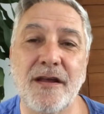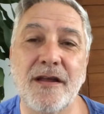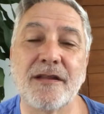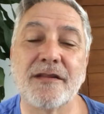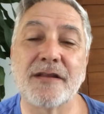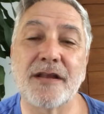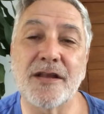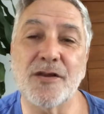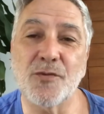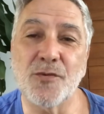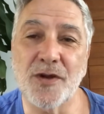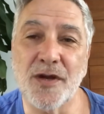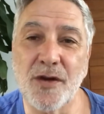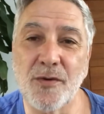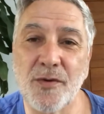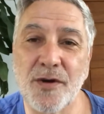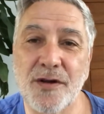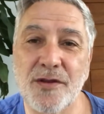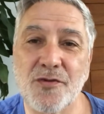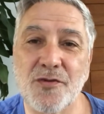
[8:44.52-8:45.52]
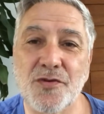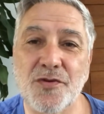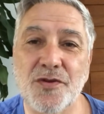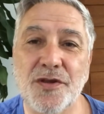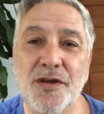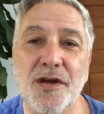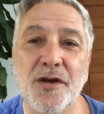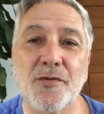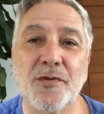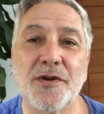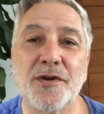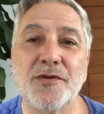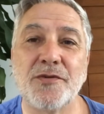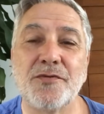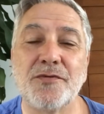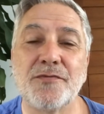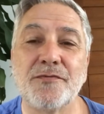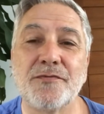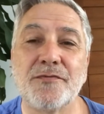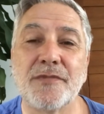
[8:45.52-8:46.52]
That's what I wanted to share with you
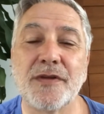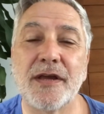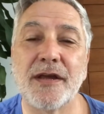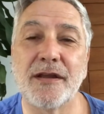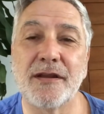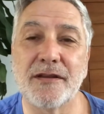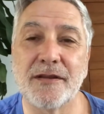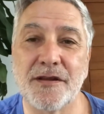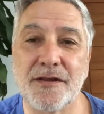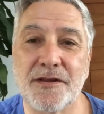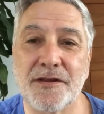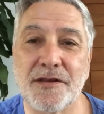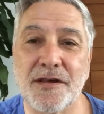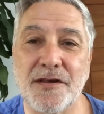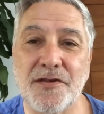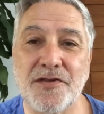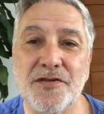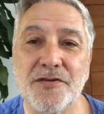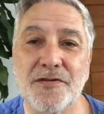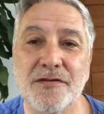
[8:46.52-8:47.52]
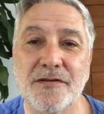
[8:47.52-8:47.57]
in this session.